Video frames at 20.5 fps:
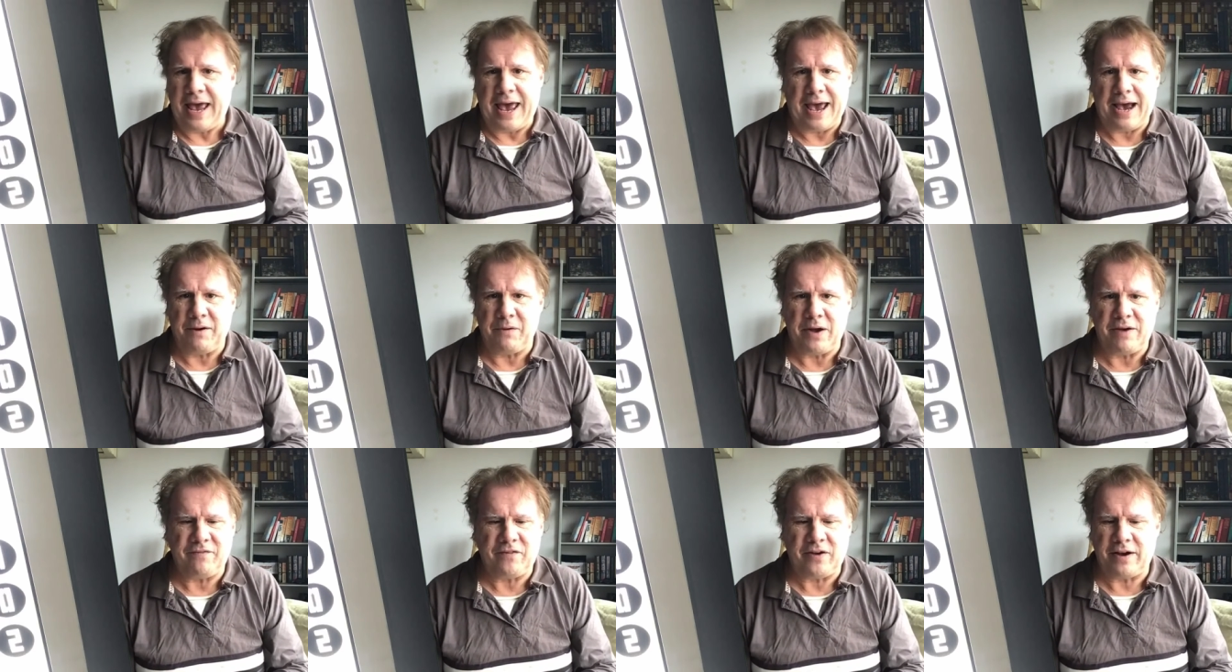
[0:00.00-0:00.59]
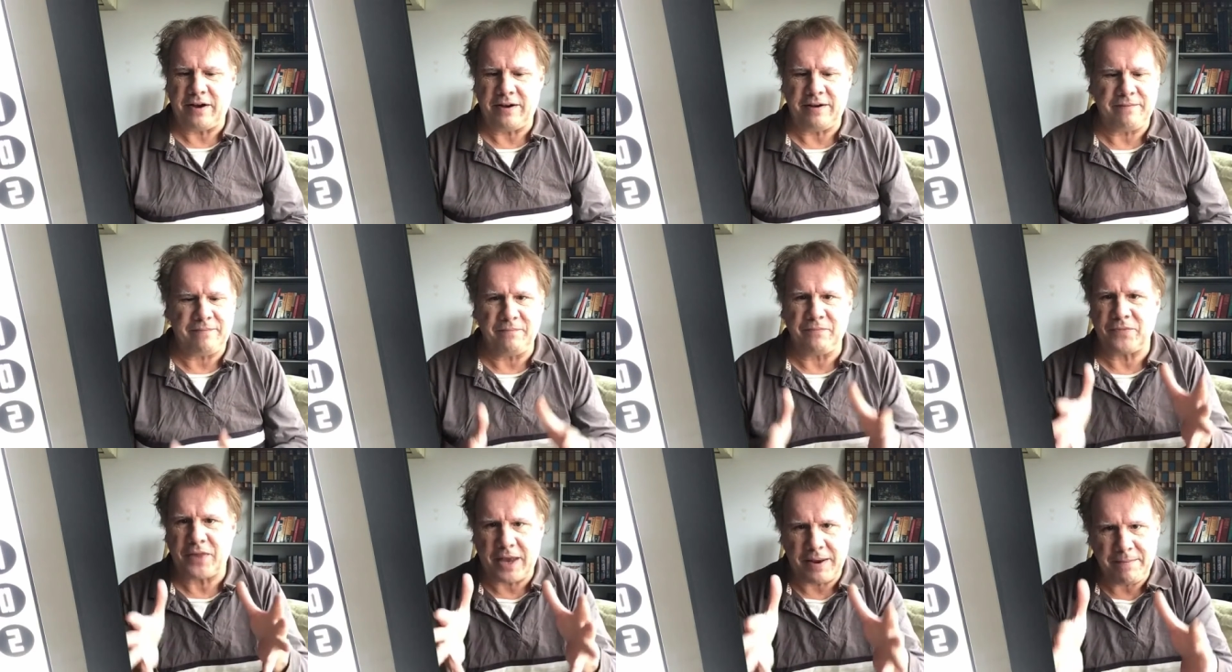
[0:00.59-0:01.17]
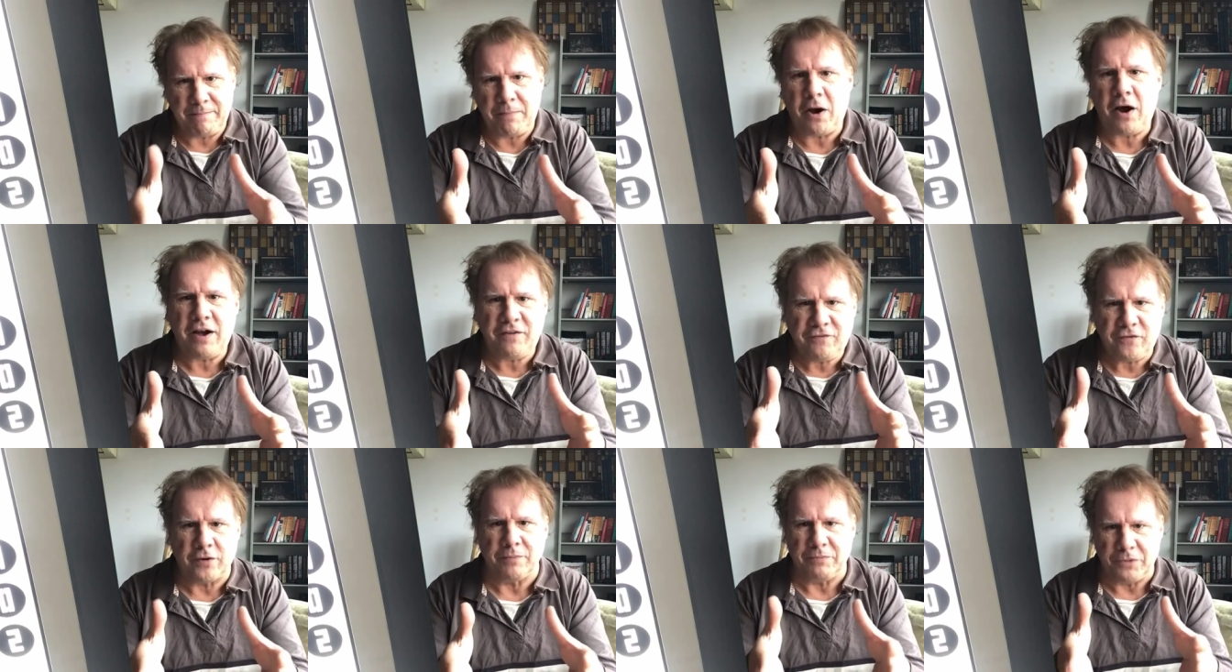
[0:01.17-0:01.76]
However, they
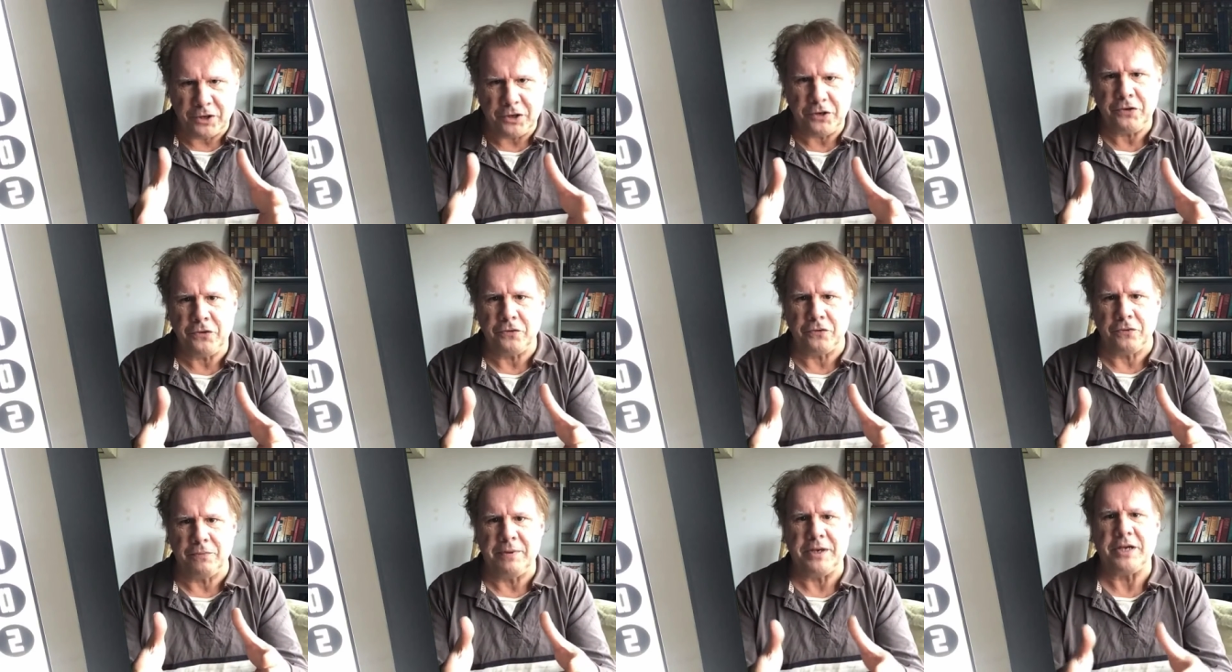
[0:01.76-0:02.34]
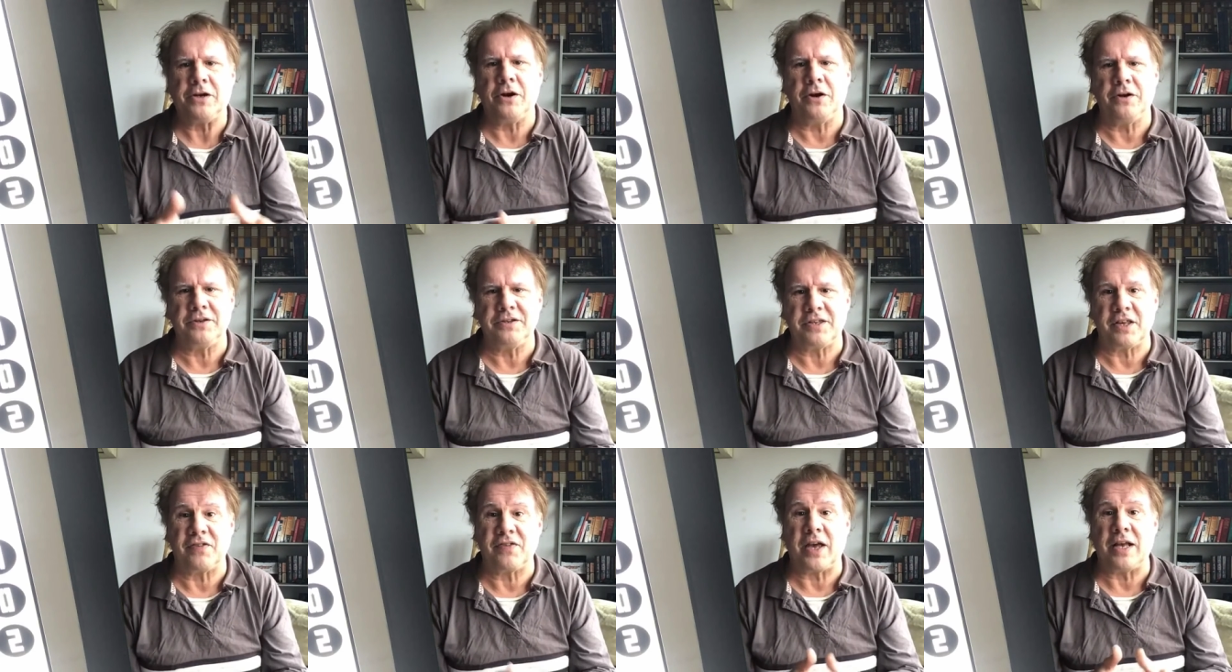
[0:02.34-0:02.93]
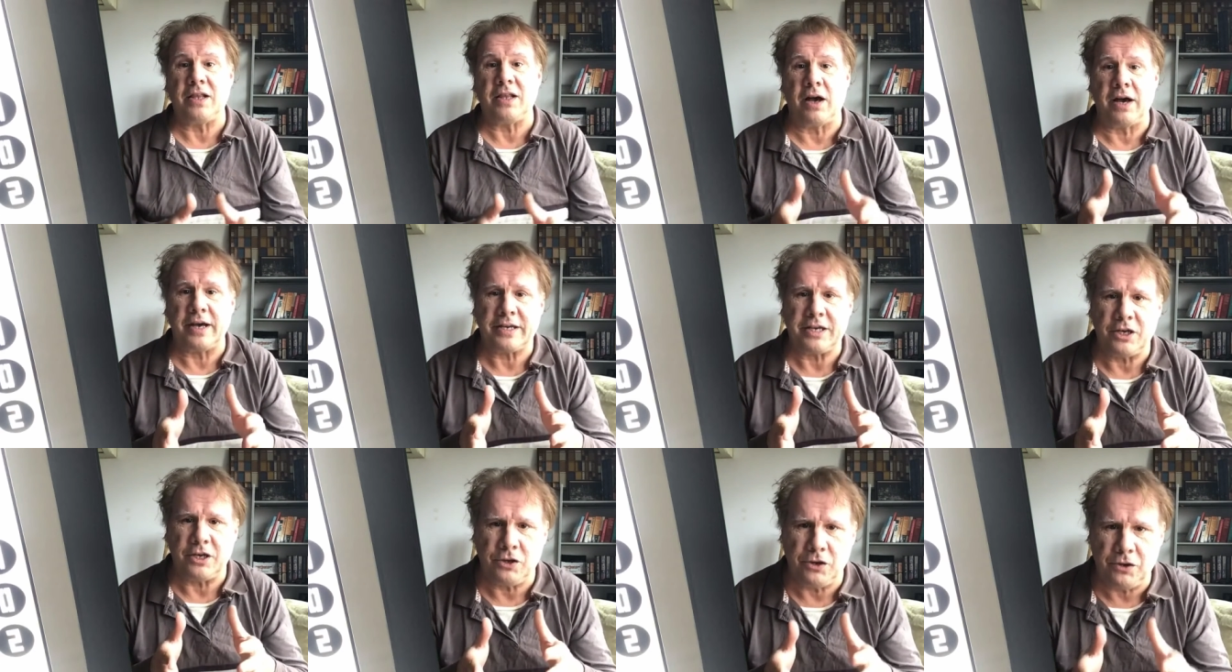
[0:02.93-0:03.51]
buy from you because they
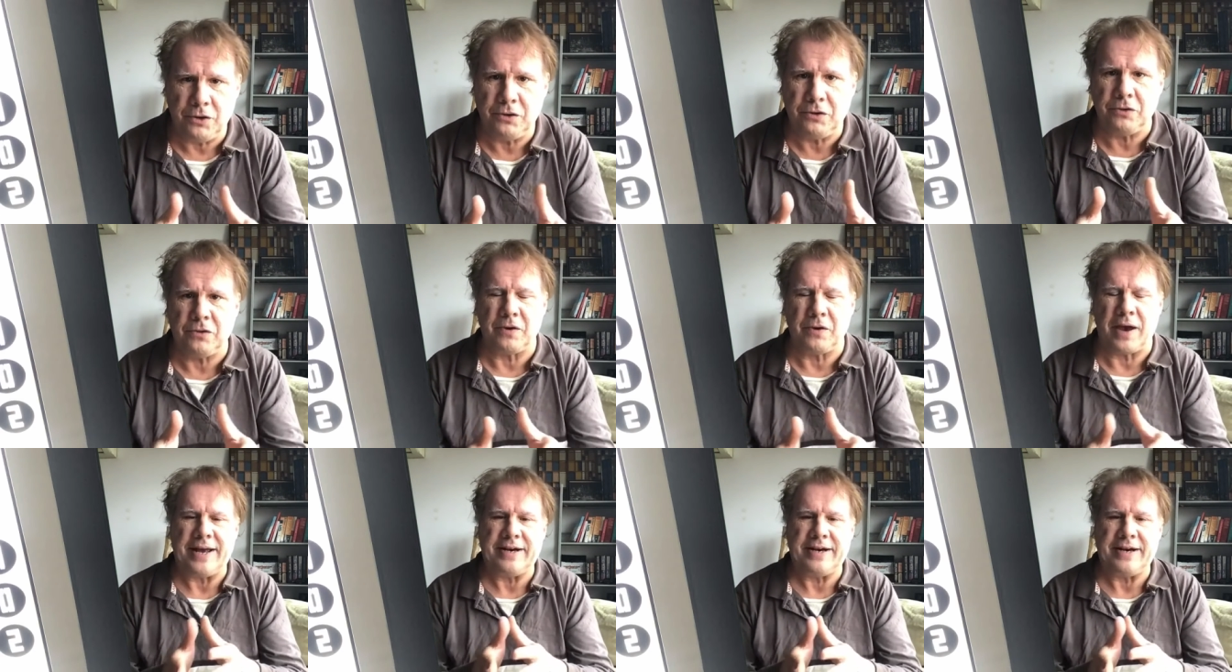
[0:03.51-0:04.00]
like you,